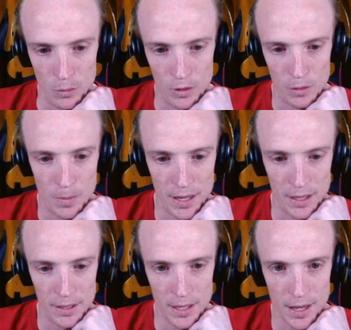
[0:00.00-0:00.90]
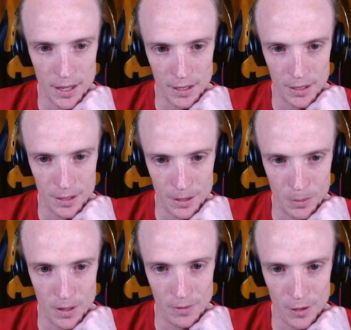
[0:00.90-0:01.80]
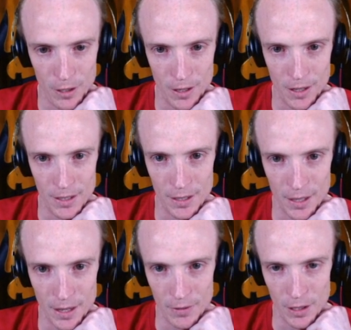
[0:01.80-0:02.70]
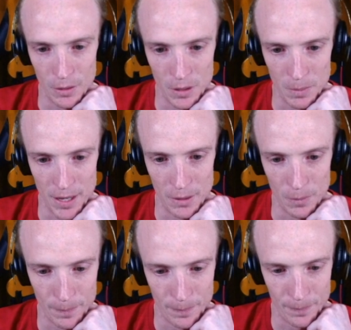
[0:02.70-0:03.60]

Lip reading: Which means that one of you guys are going to have to go into battle.